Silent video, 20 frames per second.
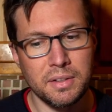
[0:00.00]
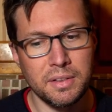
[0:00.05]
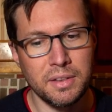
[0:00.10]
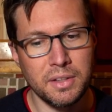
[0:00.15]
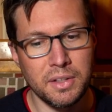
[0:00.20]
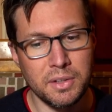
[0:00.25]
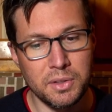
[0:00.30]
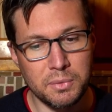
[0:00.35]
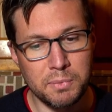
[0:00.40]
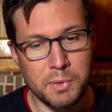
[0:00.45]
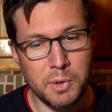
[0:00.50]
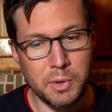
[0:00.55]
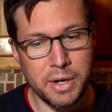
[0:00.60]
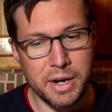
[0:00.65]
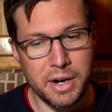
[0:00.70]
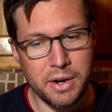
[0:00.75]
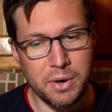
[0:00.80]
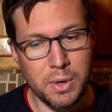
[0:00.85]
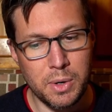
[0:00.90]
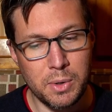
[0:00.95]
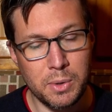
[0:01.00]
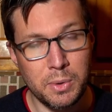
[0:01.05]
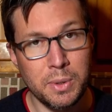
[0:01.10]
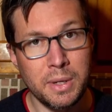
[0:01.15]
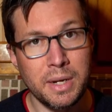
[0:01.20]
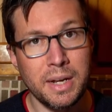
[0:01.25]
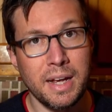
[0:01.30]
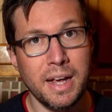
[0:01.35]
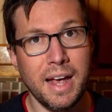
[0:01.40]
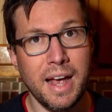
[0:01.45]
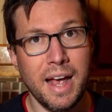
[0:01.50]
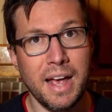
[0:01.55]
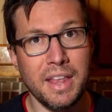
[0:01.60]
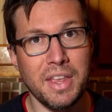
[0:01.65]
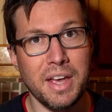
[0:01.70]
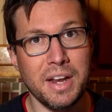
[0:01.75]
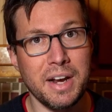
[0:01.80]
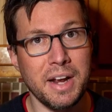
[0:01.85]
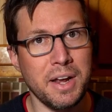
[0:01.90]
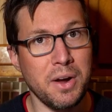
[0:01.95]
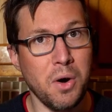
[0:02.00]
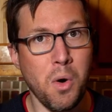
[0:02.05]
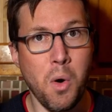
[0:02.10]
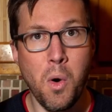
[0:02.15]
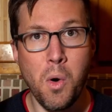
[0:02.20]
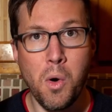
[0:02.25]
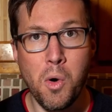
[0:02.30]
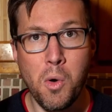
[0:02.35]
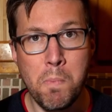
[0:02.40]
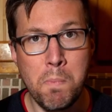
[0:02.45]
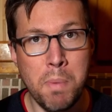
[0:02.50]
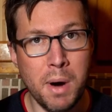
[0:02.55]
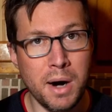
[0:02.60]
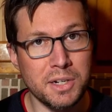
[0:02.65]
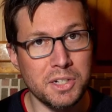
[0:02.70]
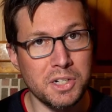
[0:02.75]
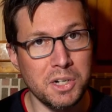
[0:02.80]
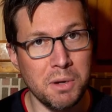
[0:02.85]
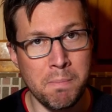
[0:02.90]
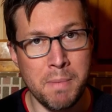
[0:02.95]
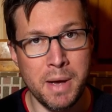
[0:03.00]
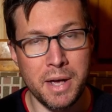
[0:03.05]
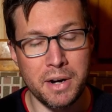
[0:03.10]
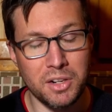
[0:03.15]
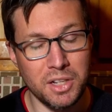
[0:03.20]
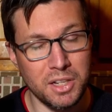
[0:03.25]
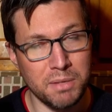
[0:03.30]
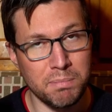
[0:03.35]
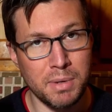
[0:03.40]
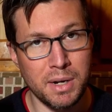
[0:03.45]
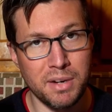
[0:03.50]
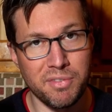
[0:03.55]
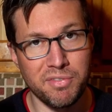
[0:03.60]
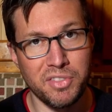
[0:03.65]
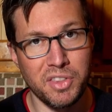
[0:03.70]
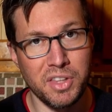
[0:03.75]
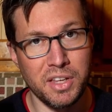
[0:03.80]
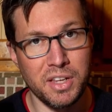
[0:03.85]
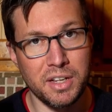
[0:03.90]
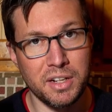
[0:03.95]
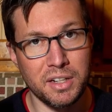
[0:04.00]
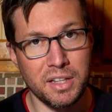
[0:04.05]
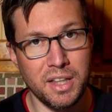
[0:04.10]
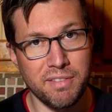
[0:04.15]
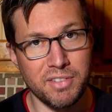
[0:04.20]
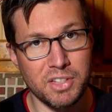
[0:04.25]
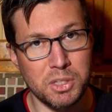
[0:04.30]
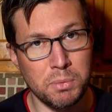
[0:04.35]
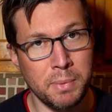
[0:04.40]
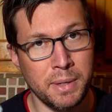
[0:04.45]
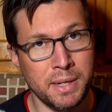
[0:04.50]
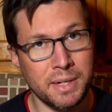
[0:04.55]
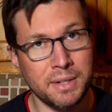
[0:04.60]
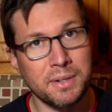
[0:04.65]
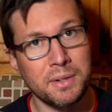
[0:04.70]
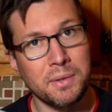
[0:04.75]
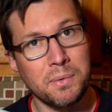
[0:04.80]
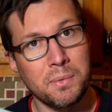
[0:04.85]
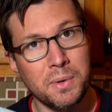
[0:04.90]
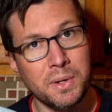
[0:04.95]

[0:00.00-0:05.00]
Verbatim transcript: little more narrow, and then a whole bunch of metal above the clevis pin,